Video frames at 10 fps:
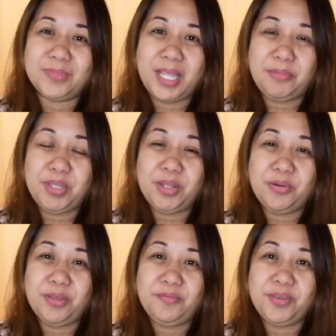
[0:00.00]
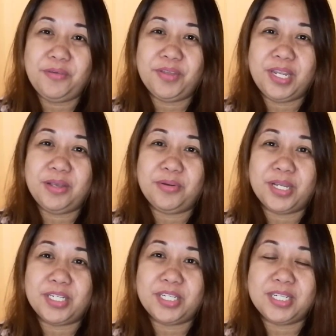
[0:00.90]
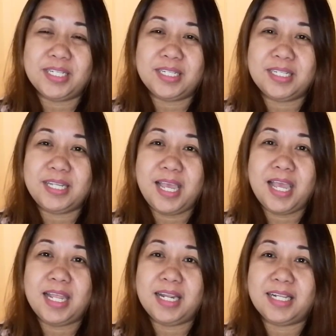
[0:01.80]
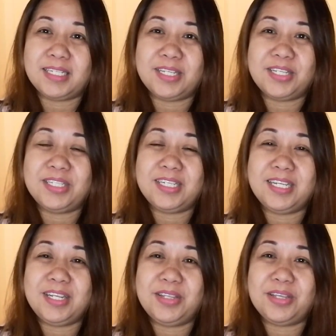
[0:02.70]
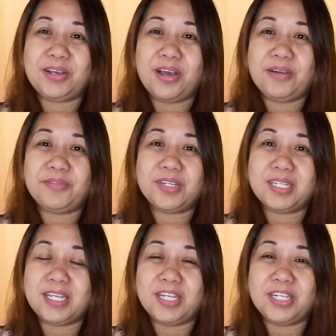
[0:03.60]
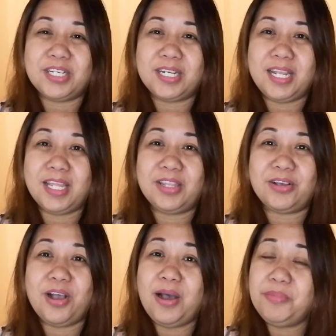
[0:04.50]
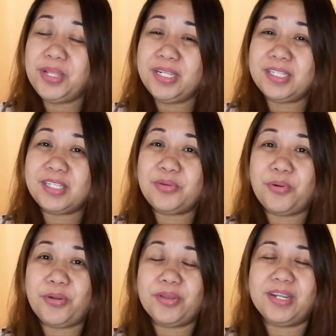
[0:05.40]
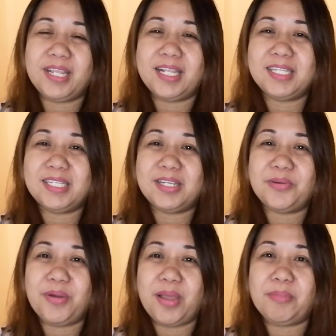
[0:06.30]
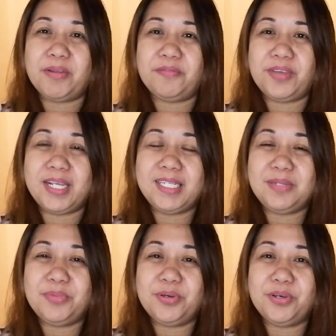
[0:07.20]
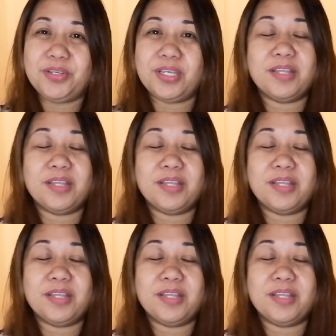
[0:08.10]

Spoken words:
Let me know if you have any questions and let's continue the conversation in the comments or on Instagram and Facebook.